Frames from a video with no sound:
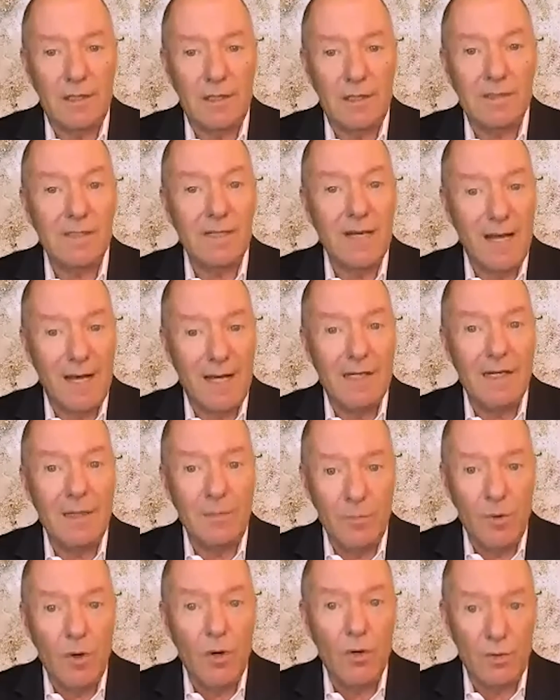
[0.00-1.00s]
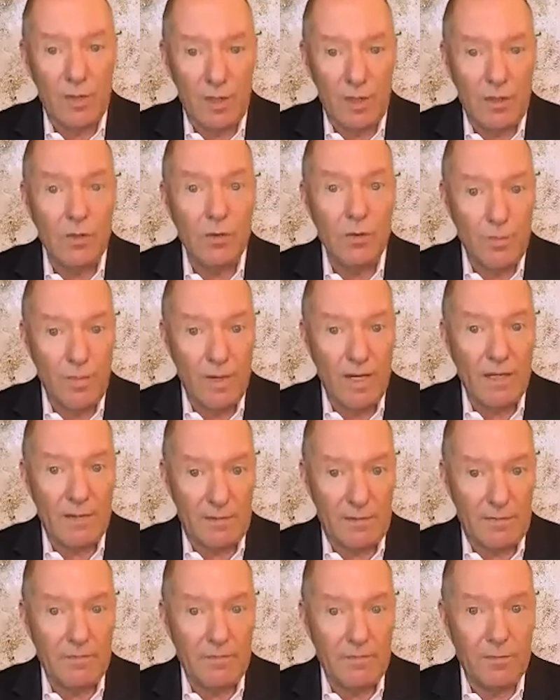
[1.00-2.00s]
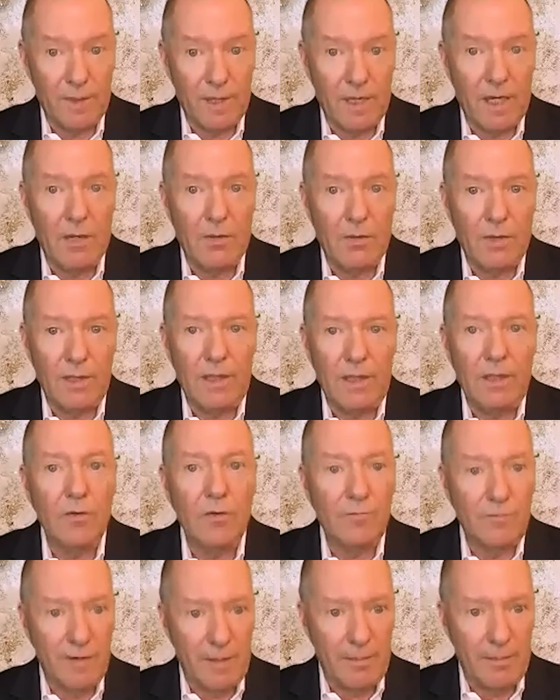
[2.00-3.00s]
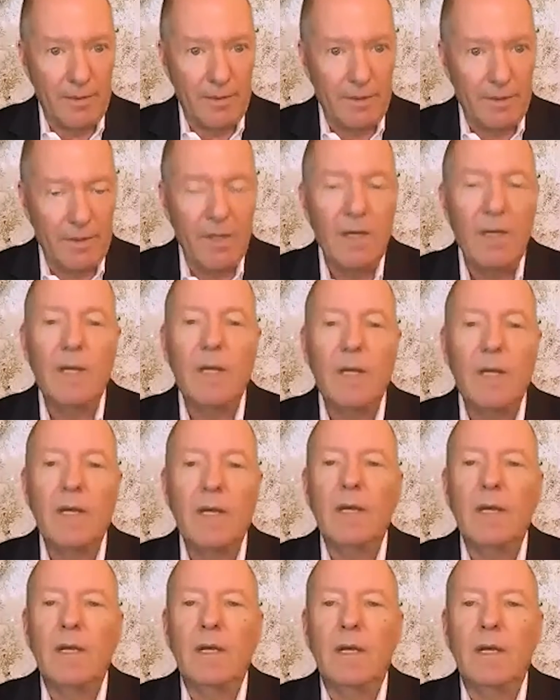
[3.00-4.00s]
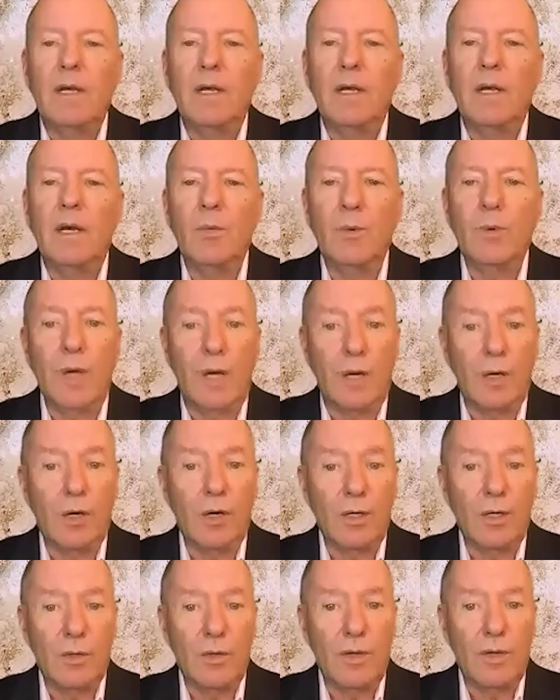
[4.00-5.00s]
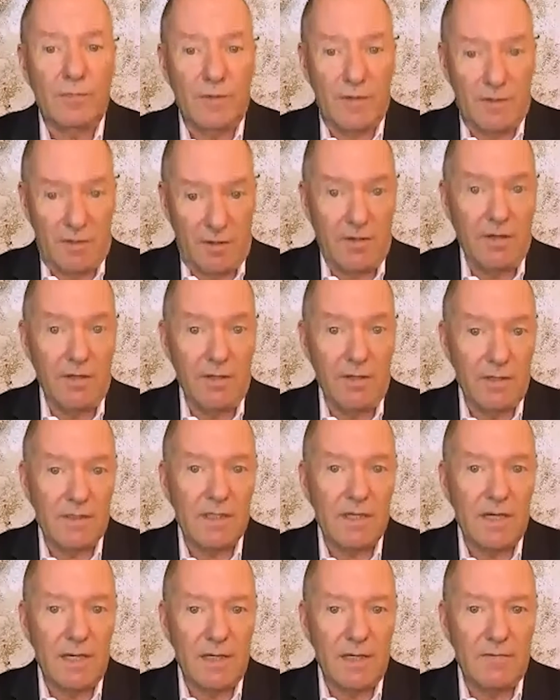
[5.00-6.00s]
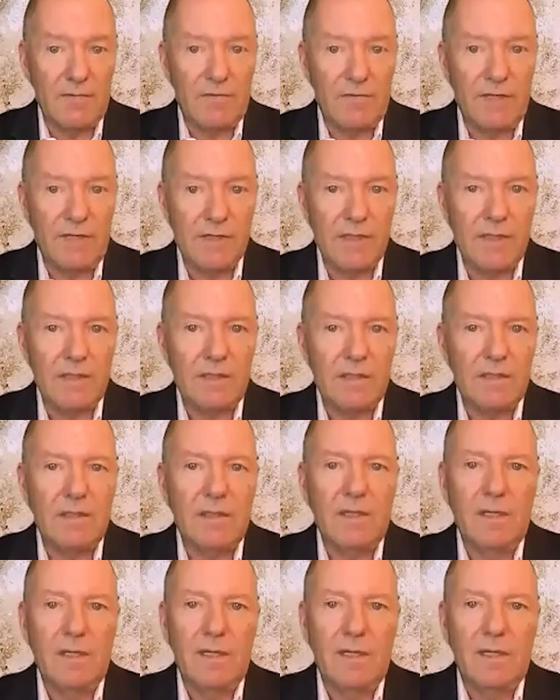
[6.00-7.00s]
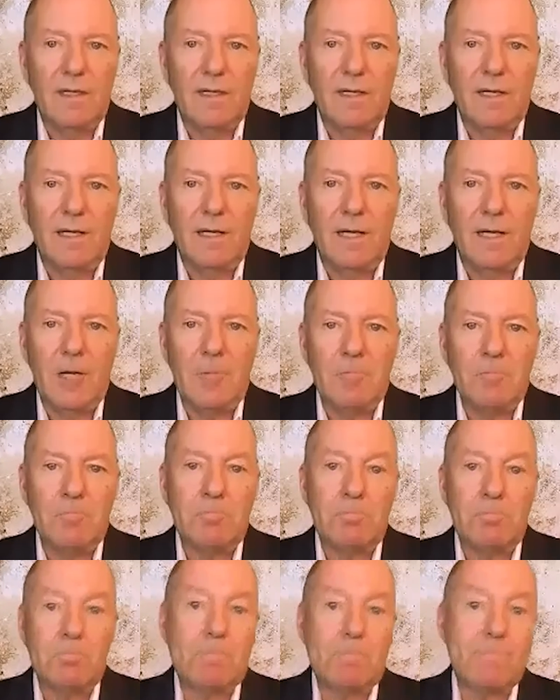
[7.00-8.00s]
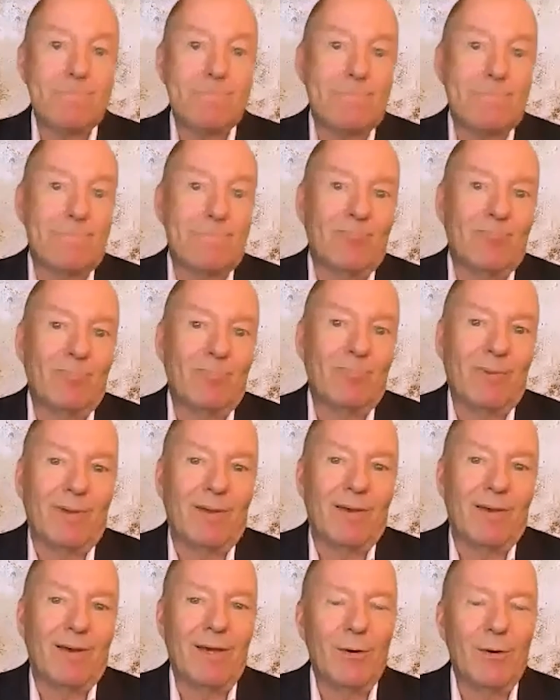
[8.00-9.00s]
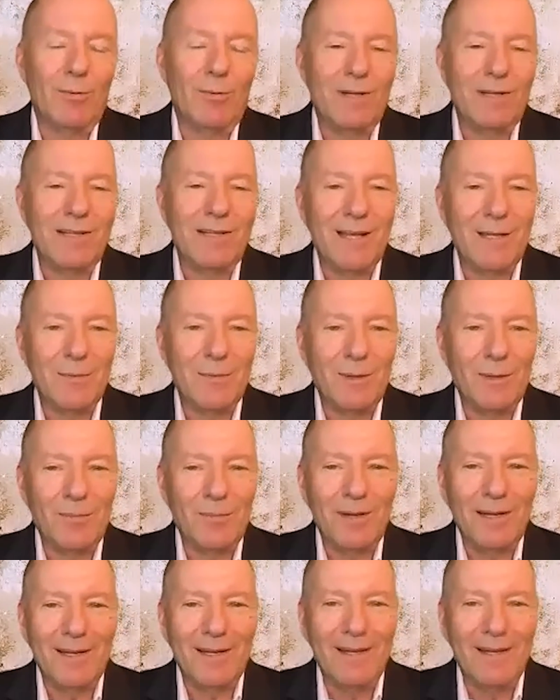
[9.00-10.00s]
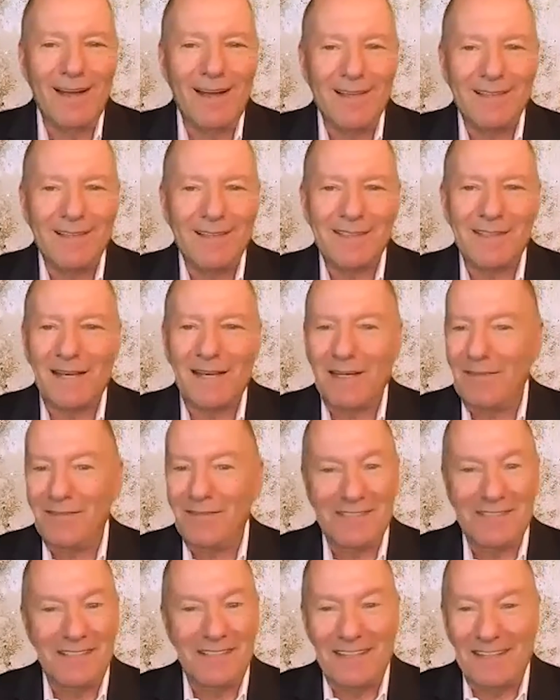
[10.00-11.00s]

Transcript: slightly more than 2 months from now, in November, we are going to have the 3rd site visit. I hope that that will be the last site visit.